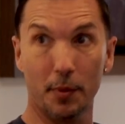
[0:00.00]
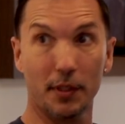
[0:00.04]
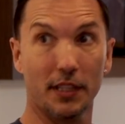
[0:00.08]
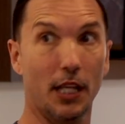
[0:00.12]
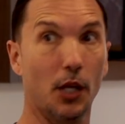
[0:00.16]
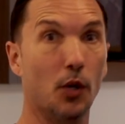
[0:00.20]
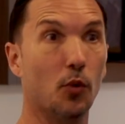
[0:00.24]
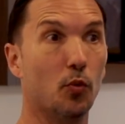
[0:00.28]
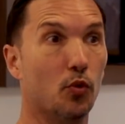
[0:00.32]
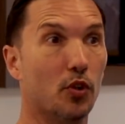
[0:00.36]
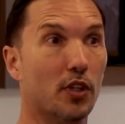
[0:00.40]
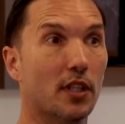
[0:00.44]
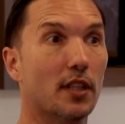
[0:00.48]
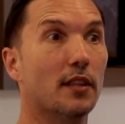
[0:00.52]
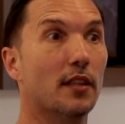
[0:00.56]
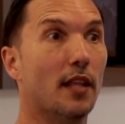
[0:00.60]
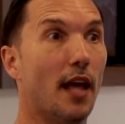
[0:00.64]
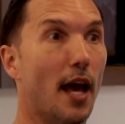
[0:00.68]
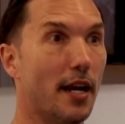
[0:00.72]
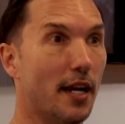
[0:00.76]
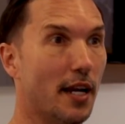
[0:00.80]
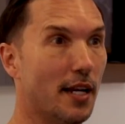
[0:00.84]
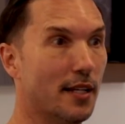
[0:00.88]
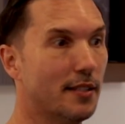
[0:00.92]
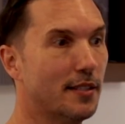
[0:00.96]
But they would
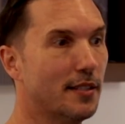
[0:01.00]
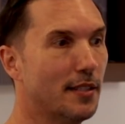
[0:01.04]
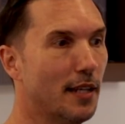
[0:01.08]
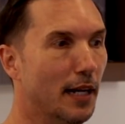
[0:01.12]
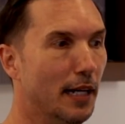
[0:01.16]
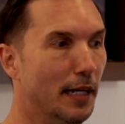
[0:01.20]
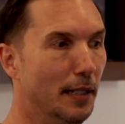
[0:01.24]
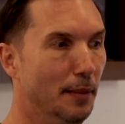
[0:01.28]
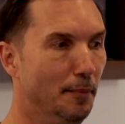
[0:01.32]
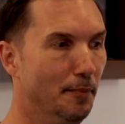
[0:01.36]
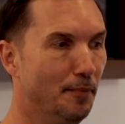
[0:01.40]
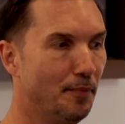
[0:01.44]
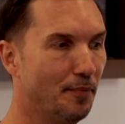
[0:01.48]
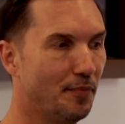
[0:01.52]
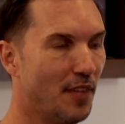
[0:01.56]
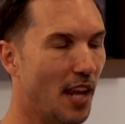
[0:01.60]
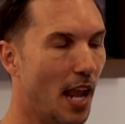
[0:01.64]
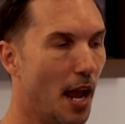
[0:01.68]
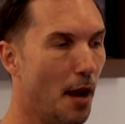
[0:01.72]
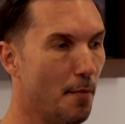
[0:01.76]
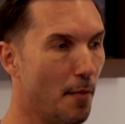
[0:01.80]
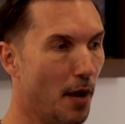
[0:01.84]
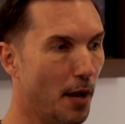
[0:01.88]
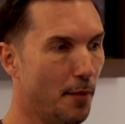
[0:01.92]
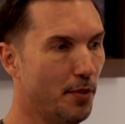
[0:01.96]
let us,
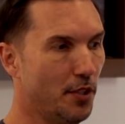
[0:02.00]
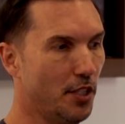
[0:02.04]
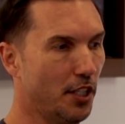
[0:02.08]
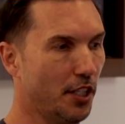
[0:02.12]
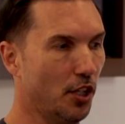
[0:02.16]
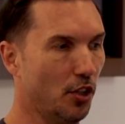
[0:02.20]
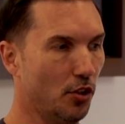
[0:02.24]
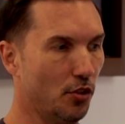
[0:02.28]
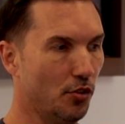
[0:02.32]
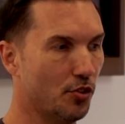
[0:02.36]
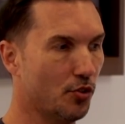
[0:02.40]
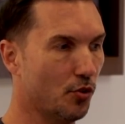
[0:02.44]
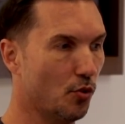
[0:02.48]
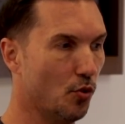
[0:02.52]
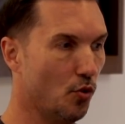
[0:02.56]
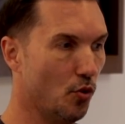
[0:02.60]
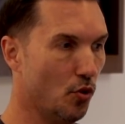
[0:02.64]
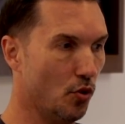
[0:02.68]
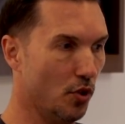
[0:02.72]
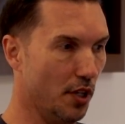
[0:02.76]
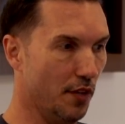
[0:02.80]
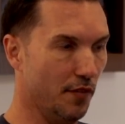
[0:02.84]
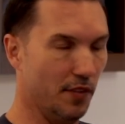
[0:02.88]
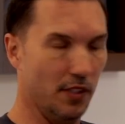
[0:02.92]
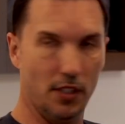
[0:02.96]
at my particular
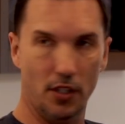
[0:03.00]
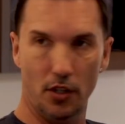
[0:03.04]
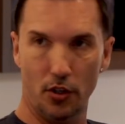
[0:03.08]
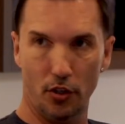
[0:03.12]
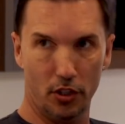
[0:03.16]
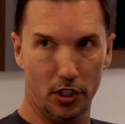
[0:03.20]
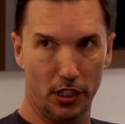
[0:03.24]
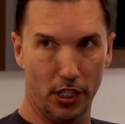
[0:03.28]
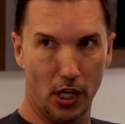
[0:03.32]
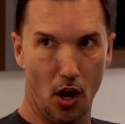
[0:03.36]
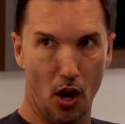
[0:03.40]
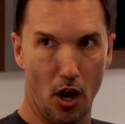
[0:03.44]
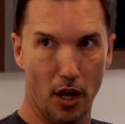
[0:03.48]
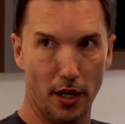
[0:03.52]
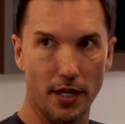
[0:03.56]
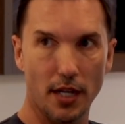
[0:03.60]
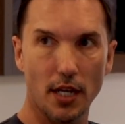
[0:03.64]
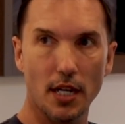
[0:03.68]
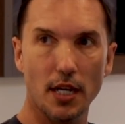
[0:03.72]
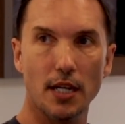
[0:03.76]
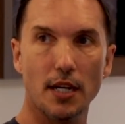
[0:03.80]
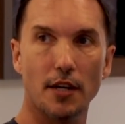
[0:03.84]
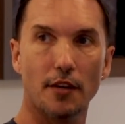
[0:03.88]
school, even early on,